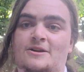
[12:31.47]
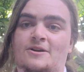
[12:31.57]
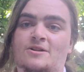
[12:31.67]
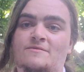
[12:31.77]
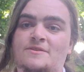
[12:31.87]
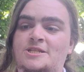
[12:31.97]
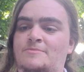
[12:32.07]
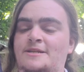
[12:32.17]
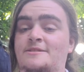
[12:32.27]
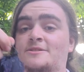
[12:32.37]
All of these
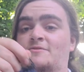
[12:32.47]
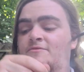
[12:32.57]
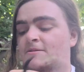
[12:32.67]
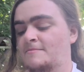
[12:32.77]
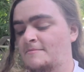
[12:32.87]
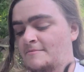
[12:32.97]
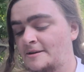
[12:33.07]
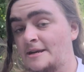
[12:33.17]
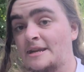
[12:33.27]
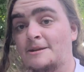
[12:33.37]
bases are from
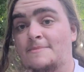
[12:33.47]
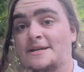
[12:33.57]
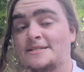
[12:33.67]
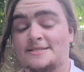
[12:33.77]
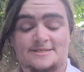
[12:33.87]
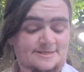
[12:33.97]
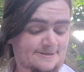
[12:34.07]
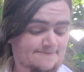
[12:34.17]
Knit Picks.